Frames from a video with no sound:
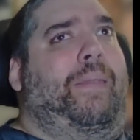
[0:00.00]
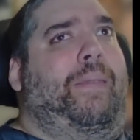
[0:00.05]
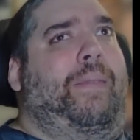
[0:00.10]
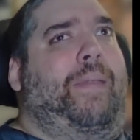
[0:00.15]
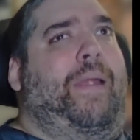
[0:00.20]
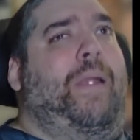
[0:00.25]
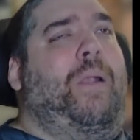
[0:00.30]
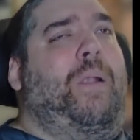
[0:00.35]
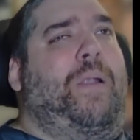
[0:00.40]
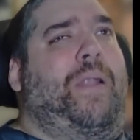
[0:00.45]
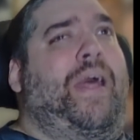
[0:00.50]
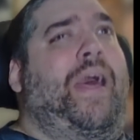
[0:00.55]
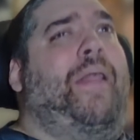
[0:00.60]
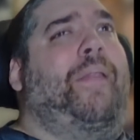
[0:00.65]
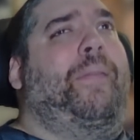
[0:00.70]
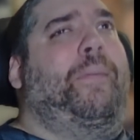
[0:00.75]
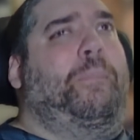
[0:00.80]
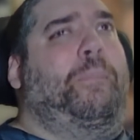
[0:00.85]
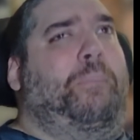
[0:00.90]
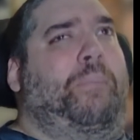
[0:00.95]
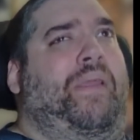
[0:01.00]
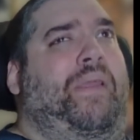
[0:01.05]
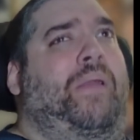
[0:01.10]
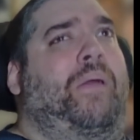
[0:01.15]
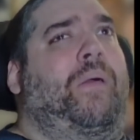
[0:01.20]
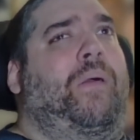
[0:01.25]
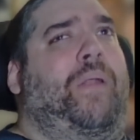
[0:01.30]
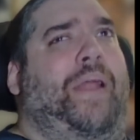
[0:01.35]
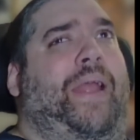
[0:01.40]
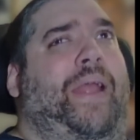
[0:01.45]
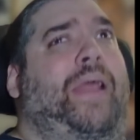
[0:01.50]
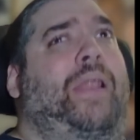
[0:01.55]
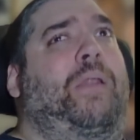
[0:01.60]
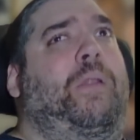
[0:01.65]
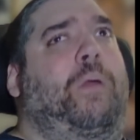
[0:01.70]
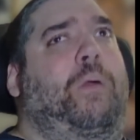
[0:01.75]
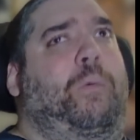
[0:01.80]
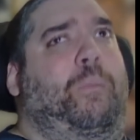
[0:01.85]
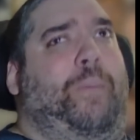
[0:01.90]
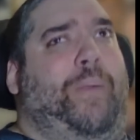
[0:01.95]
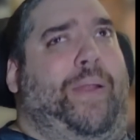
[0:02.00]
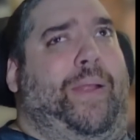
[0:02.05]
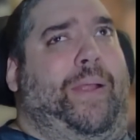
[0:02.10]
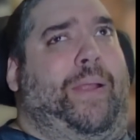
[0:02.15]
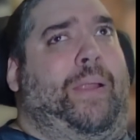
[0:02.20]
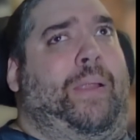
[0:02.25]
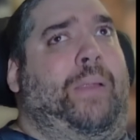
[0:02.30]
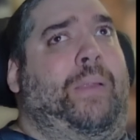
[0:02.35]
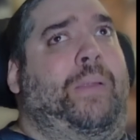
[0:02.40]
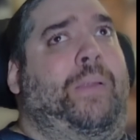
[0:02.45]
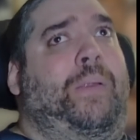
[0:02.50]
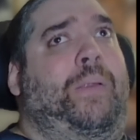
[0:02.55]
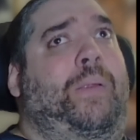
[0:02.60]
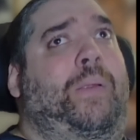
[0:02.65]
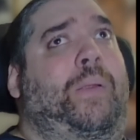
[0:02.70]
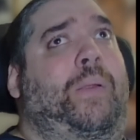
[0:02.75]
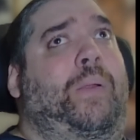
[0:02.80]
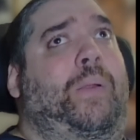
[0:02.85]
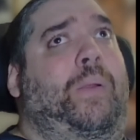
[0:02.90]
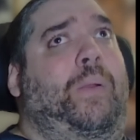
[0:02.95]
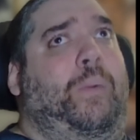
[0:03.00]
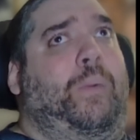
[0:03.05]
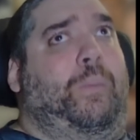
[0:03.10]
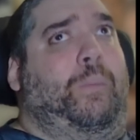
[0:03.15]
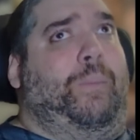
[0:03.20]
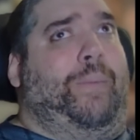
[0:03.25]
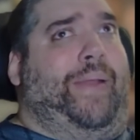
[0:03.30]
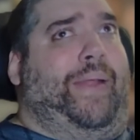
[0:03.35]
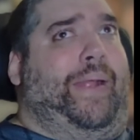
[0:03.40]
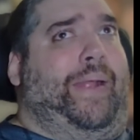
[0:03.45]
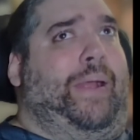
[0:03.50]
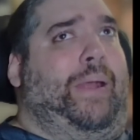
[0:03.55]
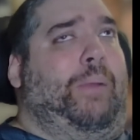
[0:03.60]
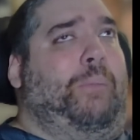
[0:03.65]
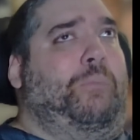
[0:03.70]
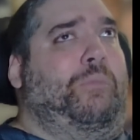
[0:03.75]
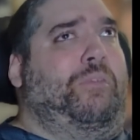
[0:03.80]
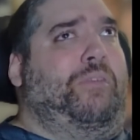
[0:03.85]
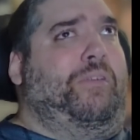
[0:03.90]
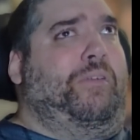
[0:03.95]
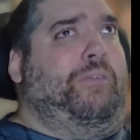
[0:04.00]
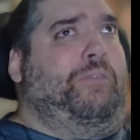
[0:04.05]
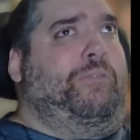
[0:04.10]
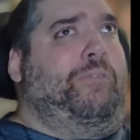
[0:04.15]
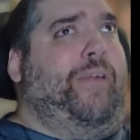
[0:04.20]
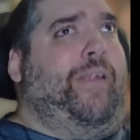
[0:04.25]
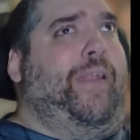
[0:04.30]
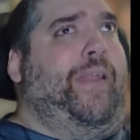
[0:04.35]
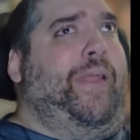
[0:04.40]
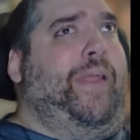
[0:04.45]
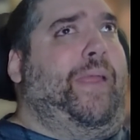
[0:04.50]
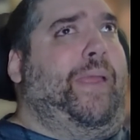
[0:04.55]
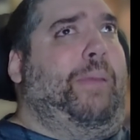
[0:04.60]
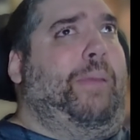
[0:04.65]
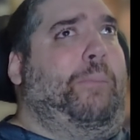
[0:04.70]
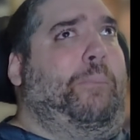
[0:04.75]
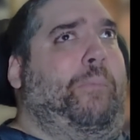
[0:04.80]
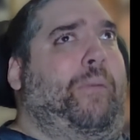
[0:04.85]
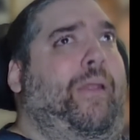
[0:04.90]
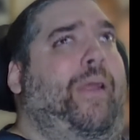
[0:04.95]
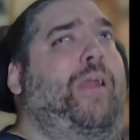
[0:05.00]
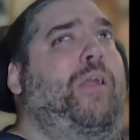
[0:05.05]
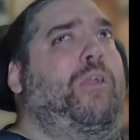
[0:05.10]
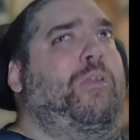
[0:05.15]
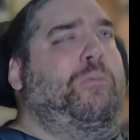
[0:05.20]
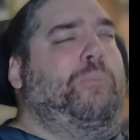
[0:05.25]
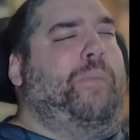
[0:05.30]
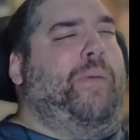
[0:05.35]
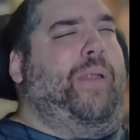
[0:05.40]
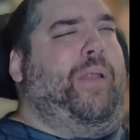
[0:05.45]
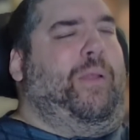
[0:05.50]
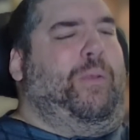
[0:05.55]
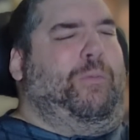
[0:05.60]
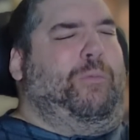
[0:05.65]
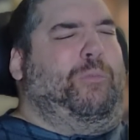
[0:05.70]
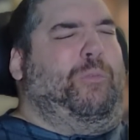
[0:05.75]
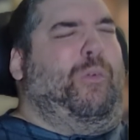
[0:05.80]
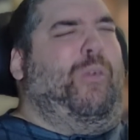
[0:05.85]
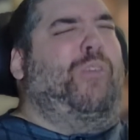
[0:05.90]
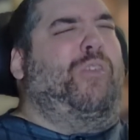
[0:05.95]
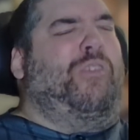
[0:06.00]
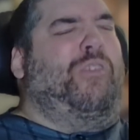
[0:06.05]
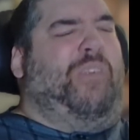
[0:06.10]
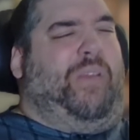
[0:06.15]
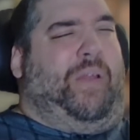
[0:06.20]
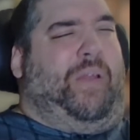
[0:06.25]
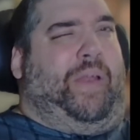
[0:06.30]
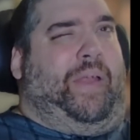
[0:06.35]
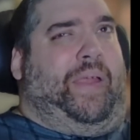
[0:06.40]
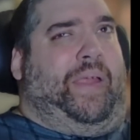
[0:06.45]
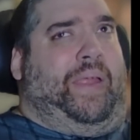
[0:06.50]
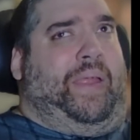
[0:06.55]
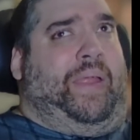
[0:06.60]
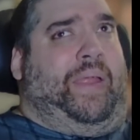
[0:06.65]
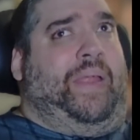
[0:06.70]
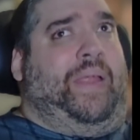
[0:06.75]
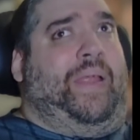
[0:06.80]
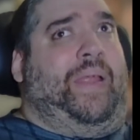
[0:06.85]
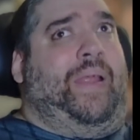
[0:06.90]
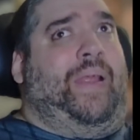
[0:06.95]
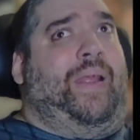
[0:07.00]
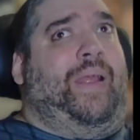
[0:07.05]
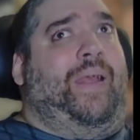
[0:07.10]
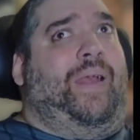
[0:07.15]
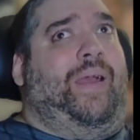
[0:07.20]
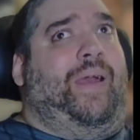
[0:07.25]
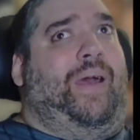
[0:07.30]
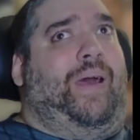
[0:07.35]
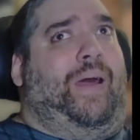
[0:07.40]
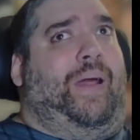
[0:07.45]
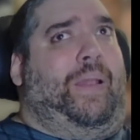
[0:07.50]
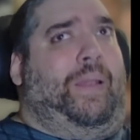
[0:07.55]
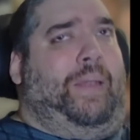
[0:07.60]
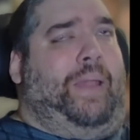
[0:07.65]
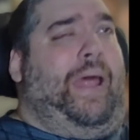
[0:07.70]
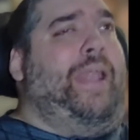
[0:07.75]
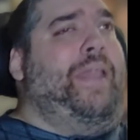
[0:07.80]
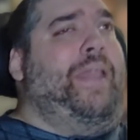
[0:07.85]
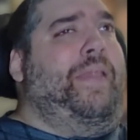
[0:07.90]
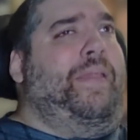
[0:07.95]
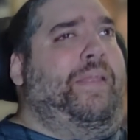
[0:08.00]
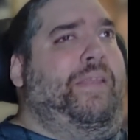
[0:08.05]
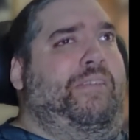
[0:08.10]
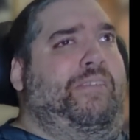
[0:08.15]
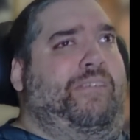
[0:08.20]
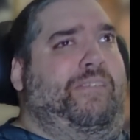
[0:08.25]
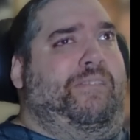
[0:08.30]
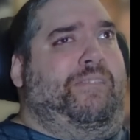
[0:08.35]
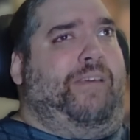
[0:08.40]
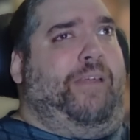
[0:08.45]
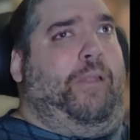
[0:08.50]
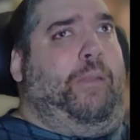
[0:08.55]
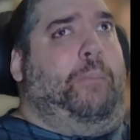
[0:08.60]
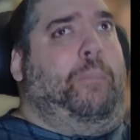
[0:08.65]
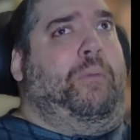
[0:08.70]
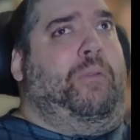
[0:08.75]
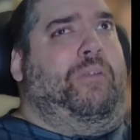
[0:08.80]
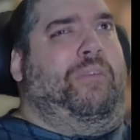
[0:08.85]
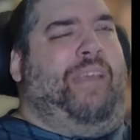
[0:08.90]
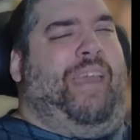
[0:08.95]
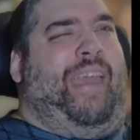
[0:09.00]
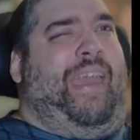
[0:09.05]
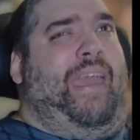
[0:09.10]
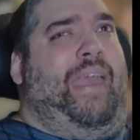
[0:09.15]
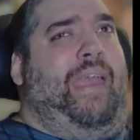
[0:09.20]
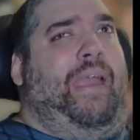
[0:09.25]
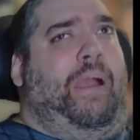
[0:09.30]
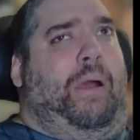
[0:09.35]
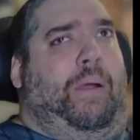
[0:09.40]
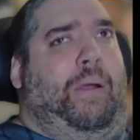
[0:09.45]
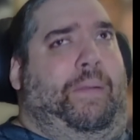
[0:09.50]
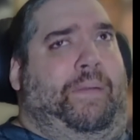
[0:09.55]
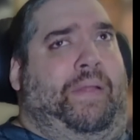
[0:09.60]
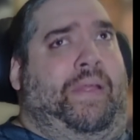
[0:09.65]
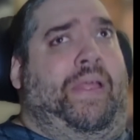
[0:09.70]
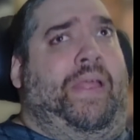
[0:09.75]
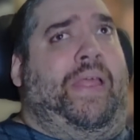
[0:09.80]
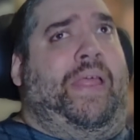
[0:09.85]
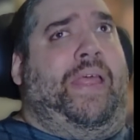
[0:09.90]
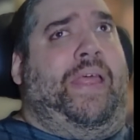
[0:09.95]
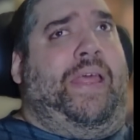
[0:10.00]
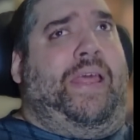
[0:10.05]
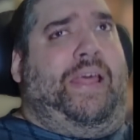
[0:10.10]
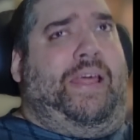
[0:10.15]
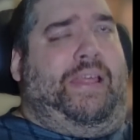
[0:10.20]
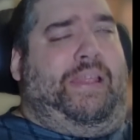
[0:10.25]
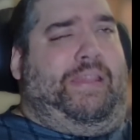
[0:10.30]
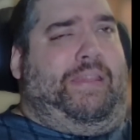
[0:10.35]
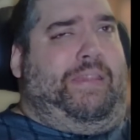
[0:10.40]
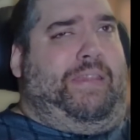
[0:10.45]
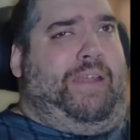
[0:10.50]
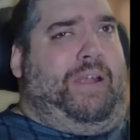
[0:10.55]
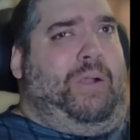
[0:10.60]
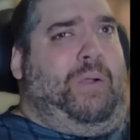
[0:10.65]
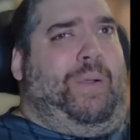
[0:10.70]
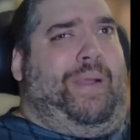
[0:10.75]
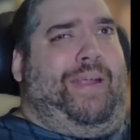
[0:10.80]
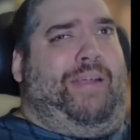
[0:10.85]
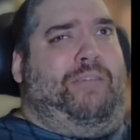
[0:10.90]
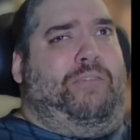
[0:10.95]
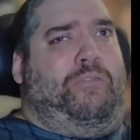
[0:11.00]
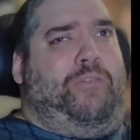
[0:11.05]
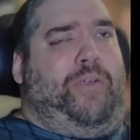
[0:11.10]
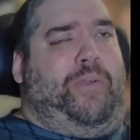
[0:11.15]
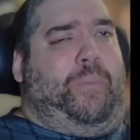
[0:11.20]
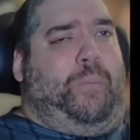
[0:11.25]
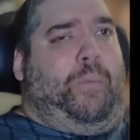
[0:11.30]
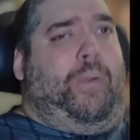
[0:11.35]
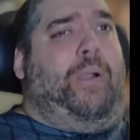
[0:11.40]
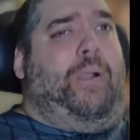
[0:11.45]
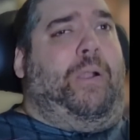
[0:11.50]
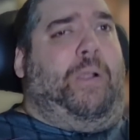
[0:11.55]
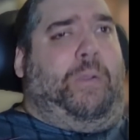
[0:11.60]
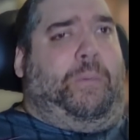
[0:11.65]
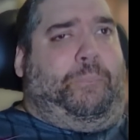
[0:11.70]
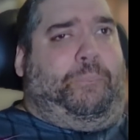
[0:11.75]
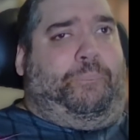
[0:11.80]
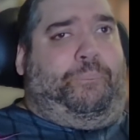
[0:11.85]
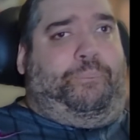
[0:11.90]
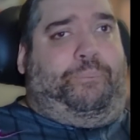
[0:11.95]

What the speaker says: they are not the be all end all when it comes to fighting game players. But unfortunately, a lot of these developers hang on their every word.